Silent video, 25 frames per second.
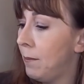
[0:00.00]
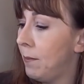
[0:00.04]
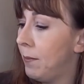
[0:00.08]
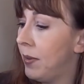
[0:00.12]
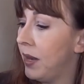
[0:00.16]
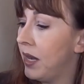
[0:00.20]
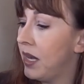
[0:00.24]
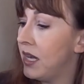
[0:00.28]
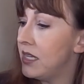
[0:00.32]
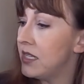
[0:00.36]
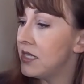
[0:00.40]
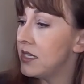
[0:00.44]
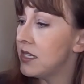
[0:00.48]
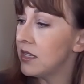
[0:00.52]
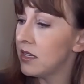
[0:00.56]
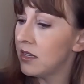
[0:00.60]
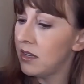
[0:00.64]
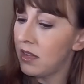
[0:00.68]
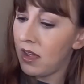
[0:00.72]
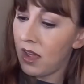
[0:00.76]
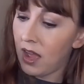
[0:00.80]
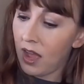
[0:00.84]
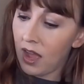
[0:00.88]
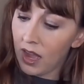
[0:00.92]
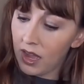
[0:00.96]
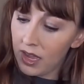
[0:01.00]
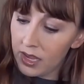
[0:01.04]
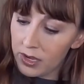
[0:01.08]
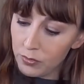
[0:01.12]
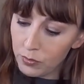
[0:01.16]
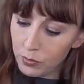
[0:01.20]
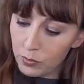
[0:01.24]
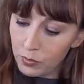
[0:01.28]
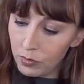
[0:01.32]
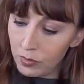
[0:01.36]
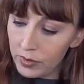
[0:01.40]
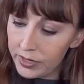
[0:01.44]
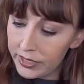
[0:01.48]
But I
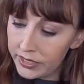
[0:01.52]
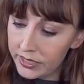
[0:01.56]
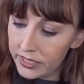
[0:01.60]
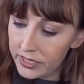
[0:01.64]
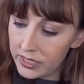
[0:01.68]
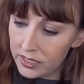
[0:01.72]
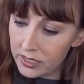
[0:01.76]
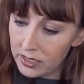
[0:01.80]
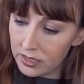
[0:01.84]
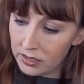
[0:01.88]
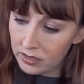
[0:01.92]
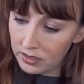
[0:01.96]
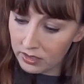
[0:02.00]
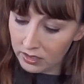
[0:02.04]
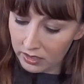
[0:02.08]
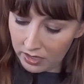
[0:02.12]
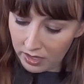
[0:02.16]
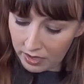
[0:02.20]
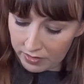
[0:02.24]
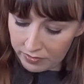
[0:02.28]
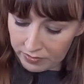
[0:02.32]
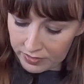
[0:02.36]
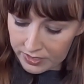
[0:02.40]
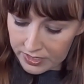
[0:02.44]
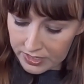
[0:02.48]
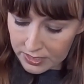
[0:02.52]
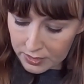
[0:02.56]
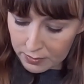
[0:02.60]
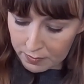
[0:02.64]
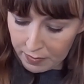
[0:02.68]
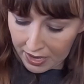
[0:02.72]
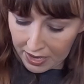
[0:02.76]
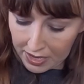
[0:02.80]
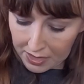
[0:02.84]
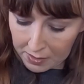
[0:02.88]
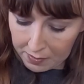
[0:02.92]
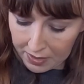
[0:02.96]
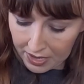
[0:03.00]
really love this
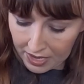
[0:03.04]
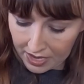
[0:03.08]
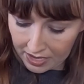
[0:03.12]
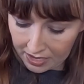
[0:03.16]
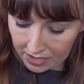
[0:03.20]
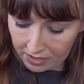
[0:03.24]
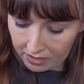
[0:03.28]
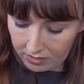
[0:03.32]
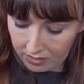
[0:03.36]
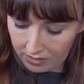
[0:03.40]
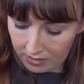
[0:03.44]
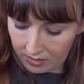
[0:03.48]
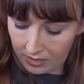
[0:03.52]
backpack.